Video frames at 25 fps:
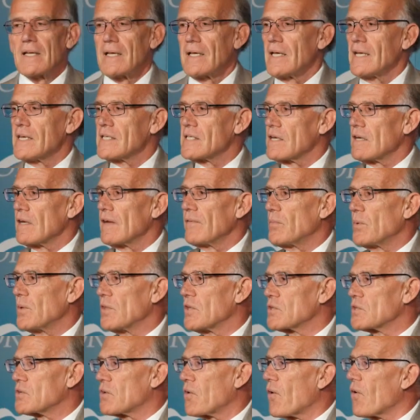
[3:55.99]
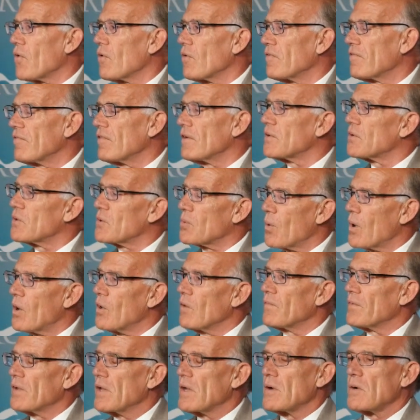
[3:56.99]
he's lived with his girlfriend
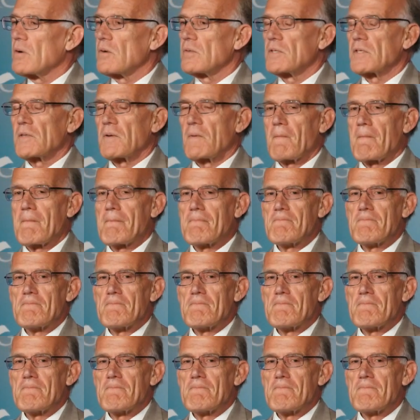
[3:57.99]
12 years